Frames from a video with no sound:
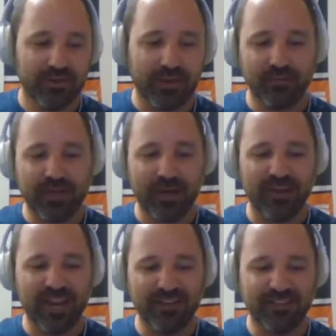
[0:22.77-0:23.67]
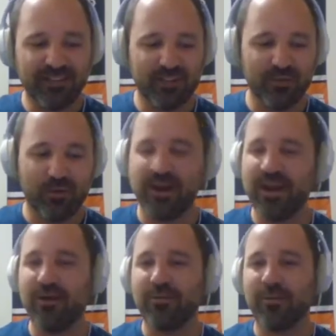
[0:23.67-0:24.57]
Yeah, they're down 8-2 right
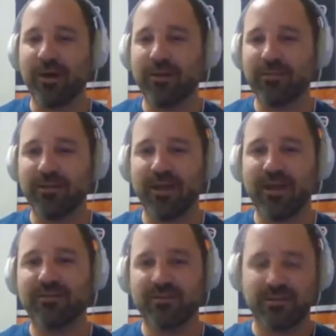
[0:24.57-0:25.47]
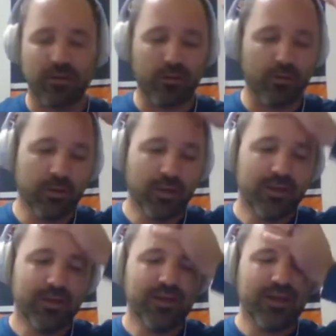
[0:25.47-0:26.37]
now in the bottom of the ninth. So,
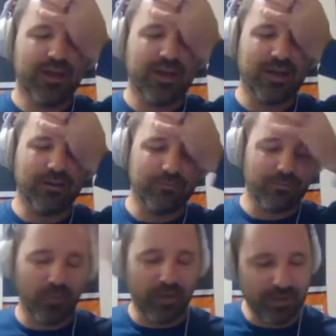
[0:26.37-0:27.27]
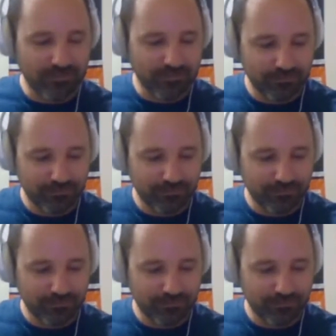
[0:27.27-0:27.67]
Wayne,